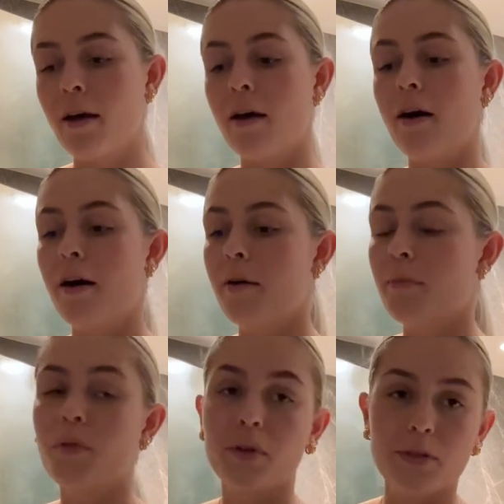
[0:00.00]

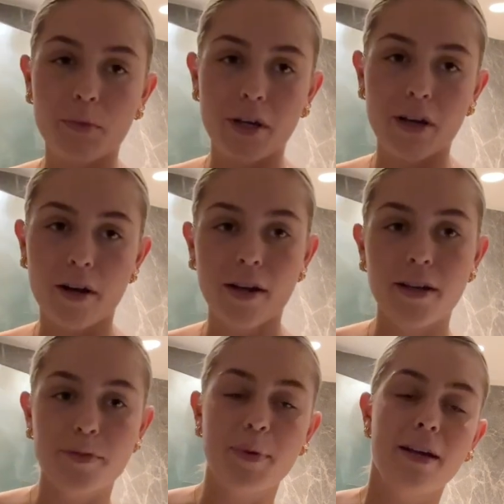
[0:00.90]
The reason we're here
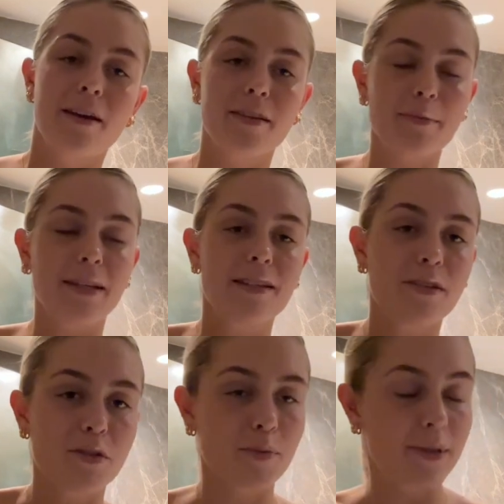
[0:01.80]
is because my
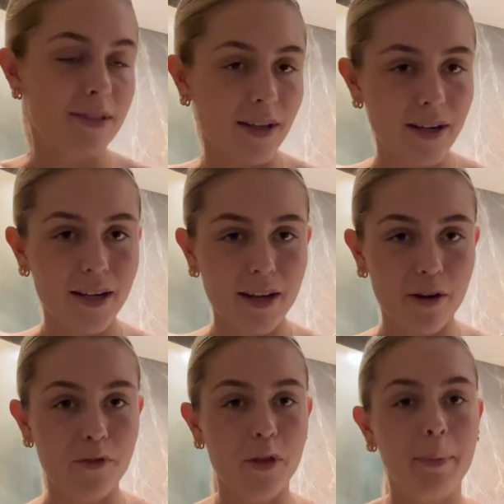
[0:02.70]
sister's been studying
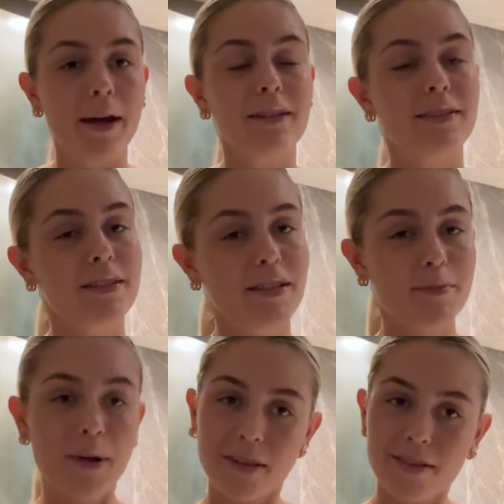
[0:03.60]
here for the past 6
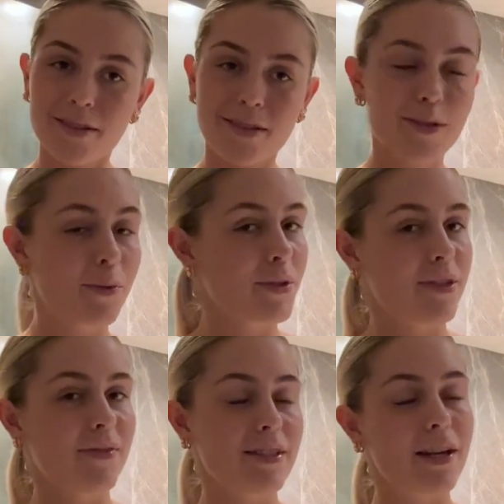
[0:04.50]
months, so we're
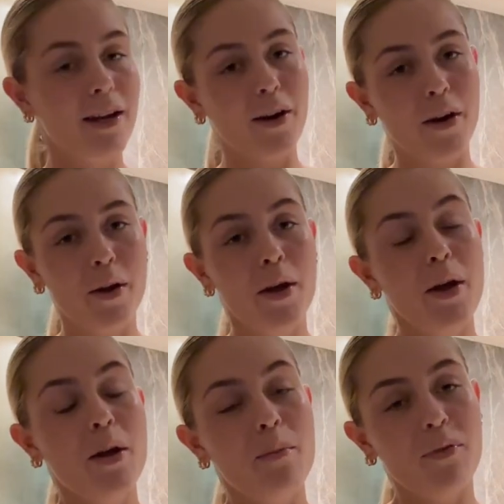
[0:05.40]
just visiting her
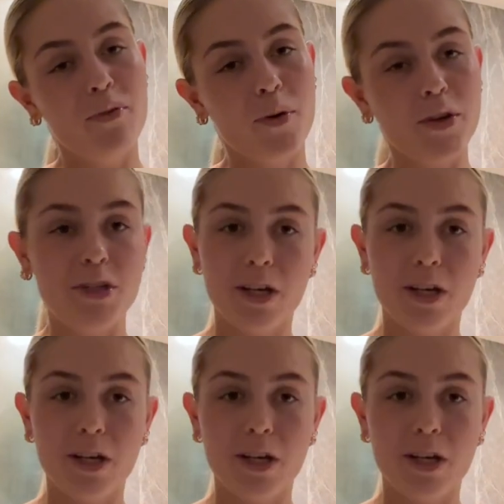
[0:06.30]
before she